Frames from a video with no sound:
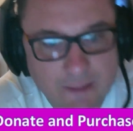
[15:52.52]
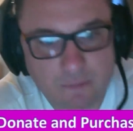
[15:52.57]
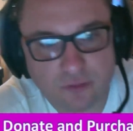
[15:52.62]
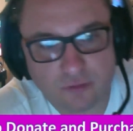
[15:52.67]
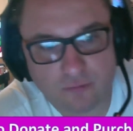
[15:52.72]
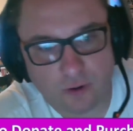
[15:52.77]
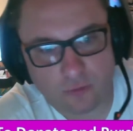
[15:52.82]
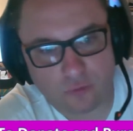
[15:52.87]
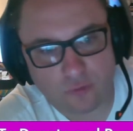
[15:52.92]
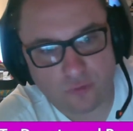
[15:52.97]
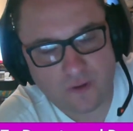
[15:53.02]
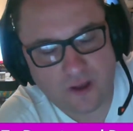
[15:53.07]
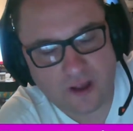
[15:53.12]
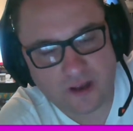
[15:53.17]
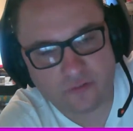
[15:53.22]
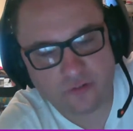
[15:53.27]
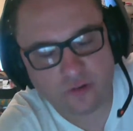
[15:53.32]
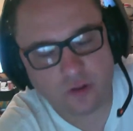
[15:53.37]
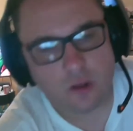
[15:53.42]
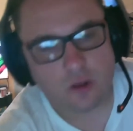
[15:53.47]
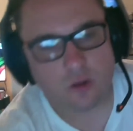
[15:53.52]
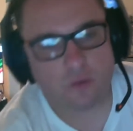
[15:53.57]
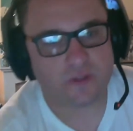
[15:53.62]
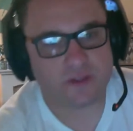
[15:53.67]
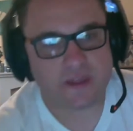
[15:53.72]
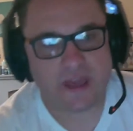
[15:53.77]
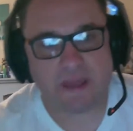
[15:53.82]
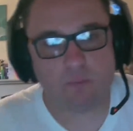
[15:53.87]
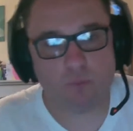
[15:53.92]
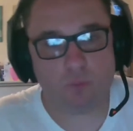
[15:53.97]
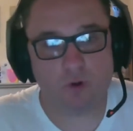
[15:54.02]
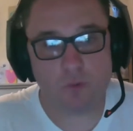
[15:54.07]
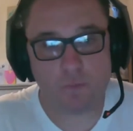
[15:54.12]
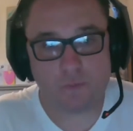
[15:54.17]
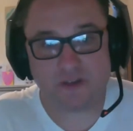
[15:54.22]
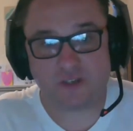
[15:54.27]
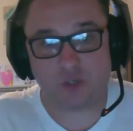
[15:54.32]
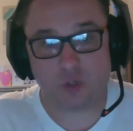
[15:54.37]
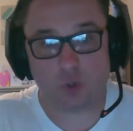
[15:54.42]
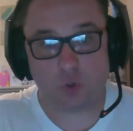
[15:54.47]
of Thrones fans, the game will
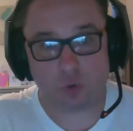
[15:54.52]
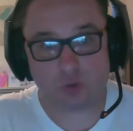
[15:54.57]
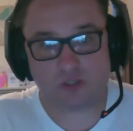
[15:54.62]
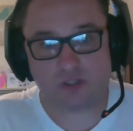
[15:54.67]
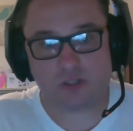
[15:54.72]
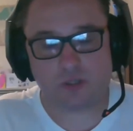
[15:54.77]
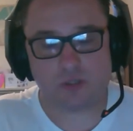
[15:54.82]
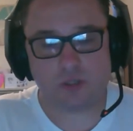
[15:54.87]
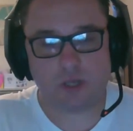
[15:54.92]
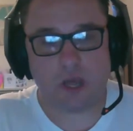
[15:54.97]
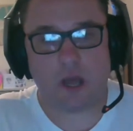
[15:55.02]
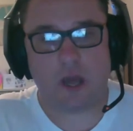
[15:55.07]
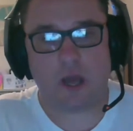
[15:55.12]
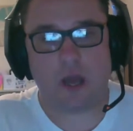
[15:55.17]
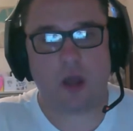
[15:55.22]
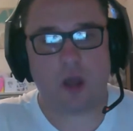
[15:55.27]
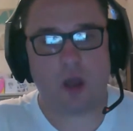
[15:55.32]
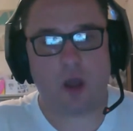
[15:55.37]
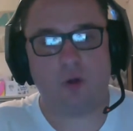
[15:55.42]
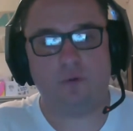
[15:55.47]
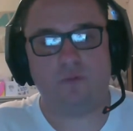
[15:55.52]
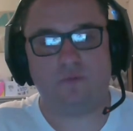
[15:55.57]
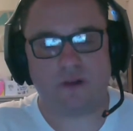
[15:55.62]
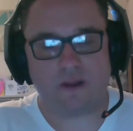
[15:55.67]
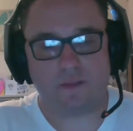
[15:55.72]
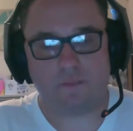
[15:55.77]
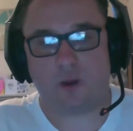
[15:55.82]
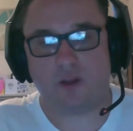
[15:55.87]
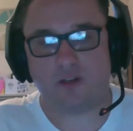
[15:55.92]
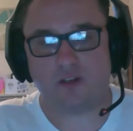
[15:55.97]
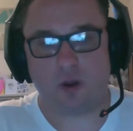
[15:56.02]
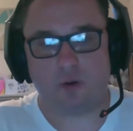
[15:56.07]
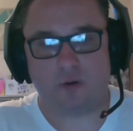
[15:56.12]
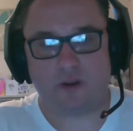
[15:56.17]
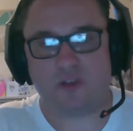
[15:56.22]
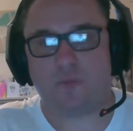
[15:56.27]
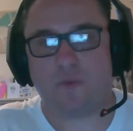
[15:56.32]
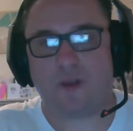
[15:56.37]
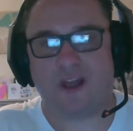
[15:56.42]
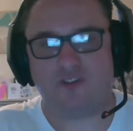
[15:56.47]
be taught, hopefully by Tony
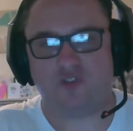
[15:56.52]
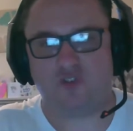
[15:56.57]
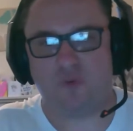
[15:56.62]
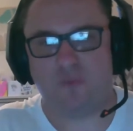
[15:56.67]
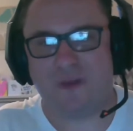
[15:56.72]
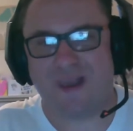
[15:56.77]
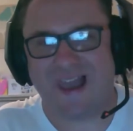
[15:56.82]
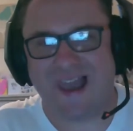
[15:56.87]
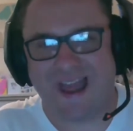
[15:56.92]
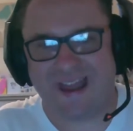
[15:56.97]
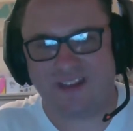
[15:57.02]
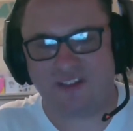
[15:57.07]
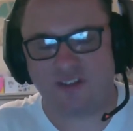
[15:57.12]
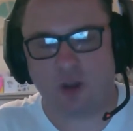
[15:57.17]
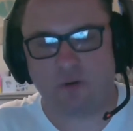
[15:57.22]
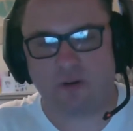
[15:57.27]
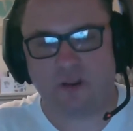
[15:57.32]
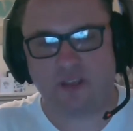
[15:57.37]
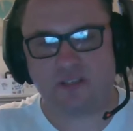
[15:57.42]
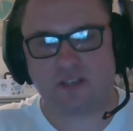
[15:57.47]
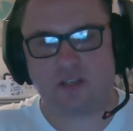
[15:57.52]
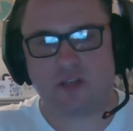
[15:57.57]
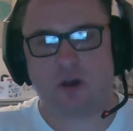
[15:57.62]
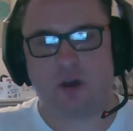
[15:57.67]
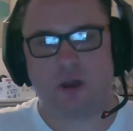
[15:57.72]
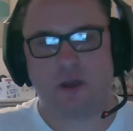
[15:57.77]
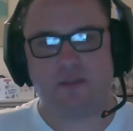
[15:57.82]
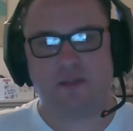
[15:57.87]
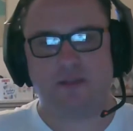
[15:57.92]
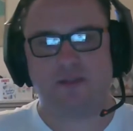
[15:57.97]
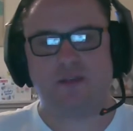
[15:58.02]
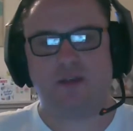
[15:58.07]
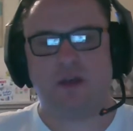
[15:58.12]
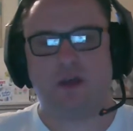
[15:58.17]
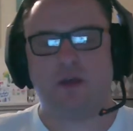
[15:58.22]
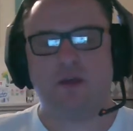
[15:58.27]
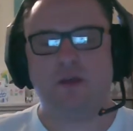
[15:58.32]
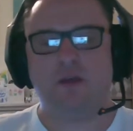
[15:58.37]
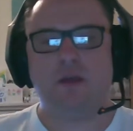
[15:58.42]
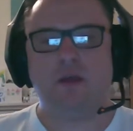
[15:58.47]
as well as you play. Tony is the guy
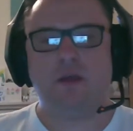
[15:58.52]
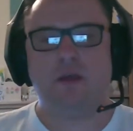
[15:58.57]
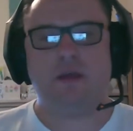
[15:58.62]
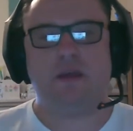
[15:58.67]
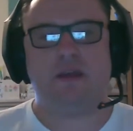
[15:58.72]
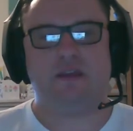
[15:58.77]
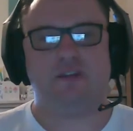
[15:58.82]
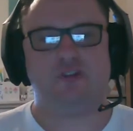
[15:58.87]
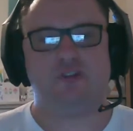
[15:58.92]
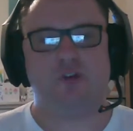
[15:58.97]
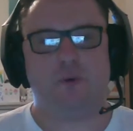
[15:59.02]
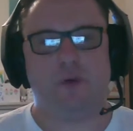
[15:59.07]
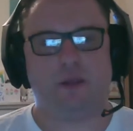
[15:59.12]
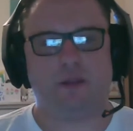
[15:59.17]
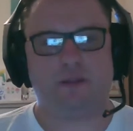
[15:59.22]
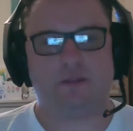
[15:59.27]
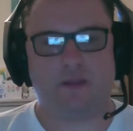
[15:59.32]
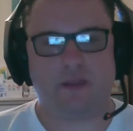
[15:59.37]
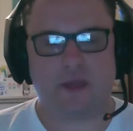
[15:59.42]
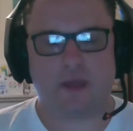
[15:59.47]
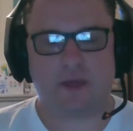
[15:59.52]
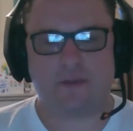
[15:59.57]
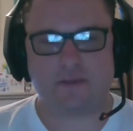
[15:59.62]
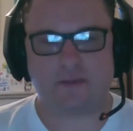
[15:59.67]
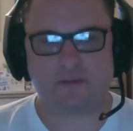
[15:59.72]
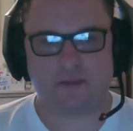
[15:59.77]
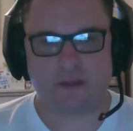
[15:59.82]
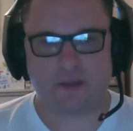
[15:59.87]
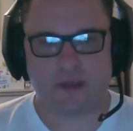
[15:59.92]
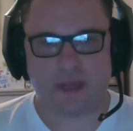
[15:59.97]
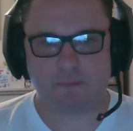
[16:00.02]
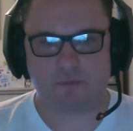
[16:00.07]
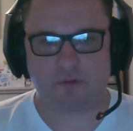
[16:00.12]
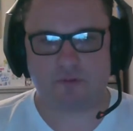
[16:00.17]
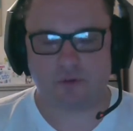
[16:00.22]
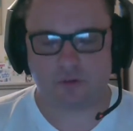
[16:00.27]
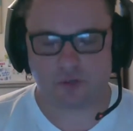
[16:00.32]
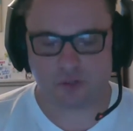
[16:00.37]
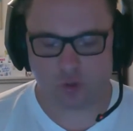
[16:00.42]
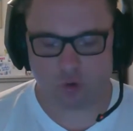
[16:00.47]
that is doing the Game of
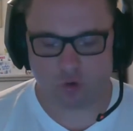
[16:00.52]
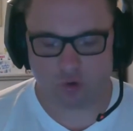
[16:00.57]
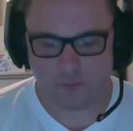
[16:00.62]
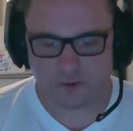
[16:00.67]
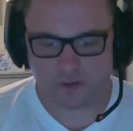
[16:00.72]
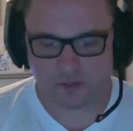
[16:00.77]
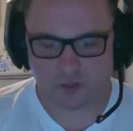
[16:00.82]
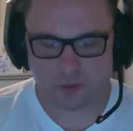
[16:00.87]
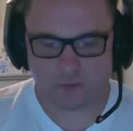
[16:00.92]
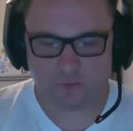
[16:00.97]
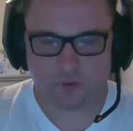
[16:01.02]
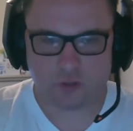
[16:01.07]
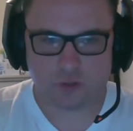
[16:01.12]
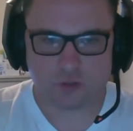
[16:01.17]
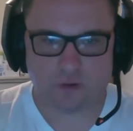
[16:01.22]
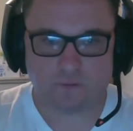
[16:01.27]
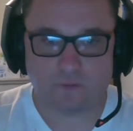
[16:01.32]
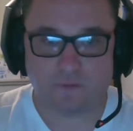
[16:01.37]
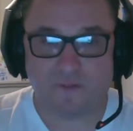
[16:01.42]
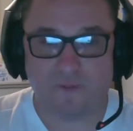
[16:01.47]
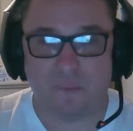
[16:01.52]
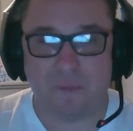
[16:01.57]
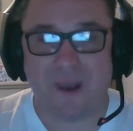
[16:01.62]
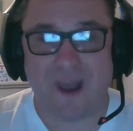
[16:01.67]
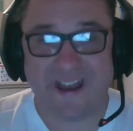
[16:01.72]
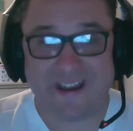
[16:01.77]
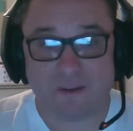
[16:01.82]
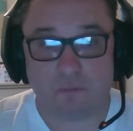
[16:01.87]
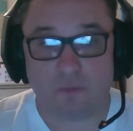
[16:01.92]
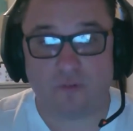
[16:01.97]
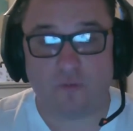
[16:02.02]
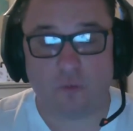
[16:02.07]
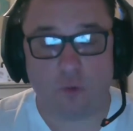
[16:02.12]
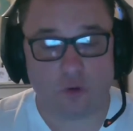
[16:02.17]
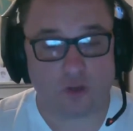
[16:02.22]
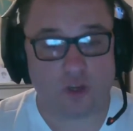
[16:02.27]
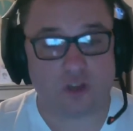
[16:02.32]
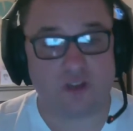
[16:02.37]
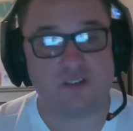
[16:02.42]
Thrones tournament. So if you've never played it before, you can